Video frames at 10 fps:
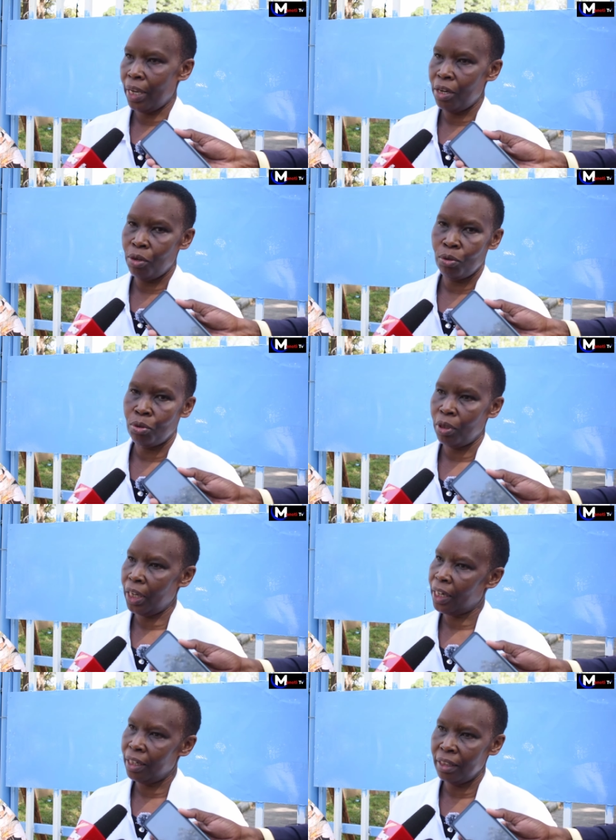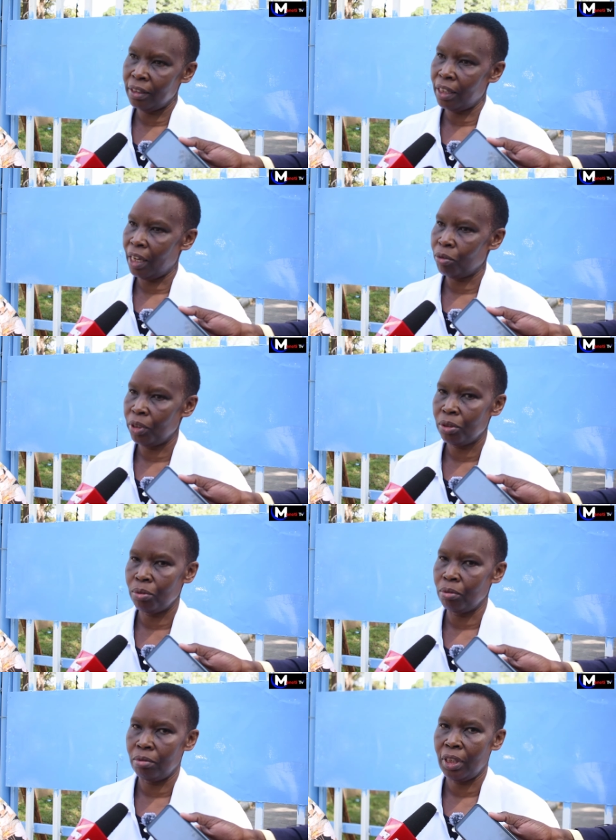I knew today at least they are going
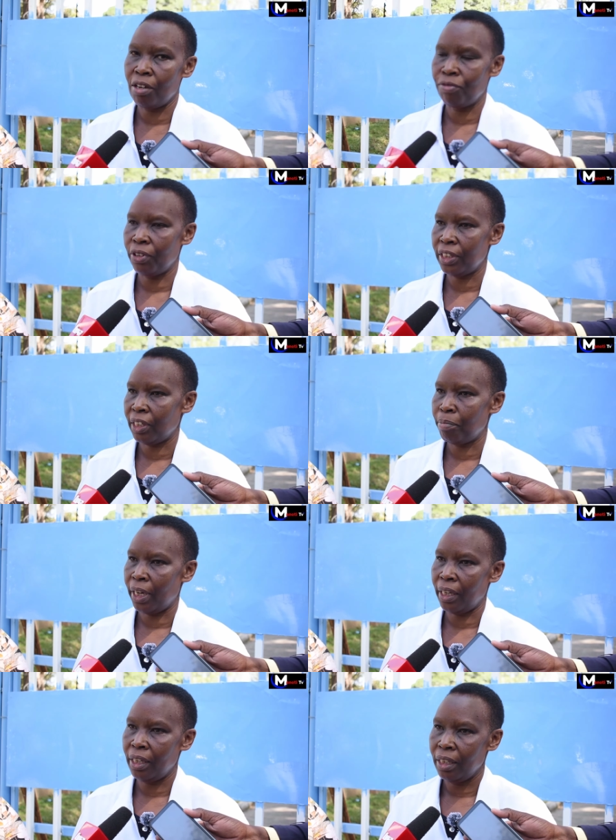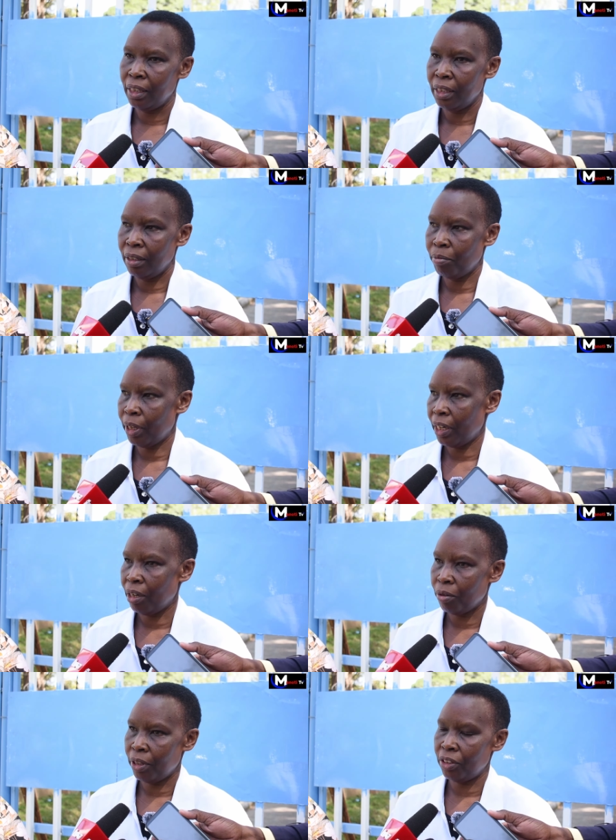to come for the supply. But
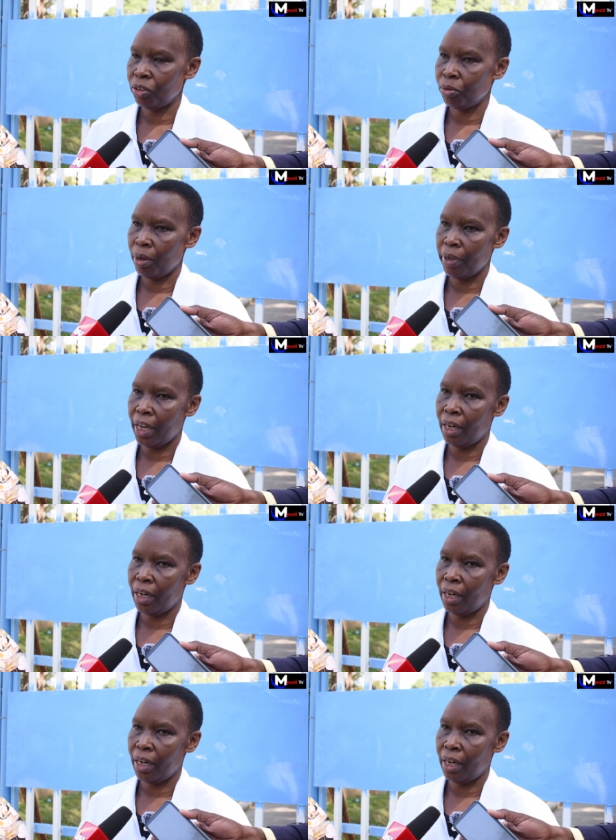now this is where we